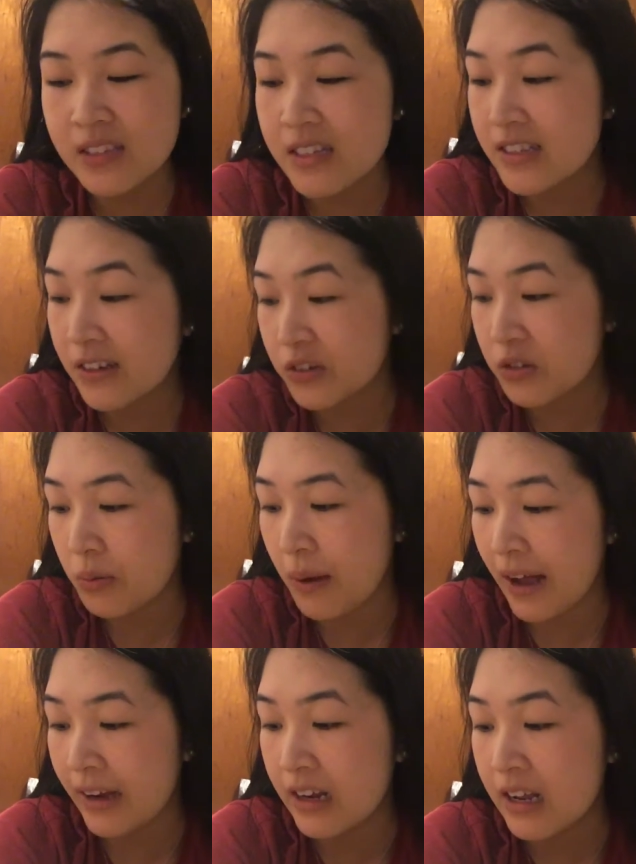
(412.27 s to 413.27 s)
It sucks so
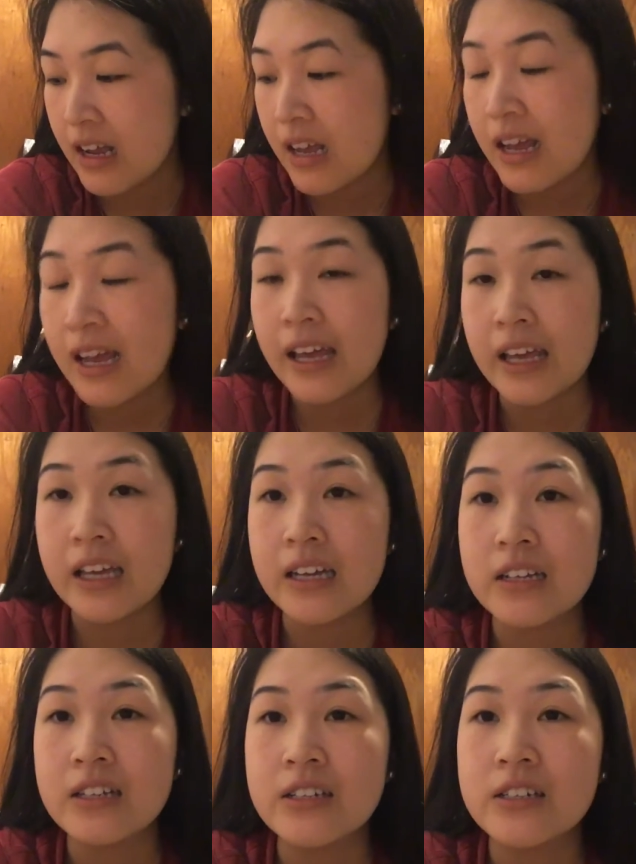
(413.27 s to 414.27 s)
bad.
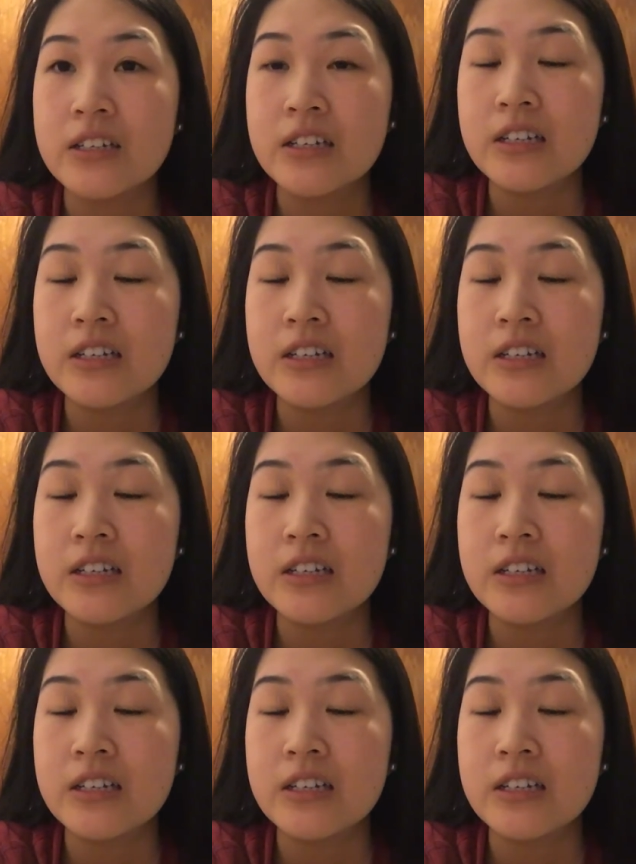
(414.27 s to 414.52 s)
And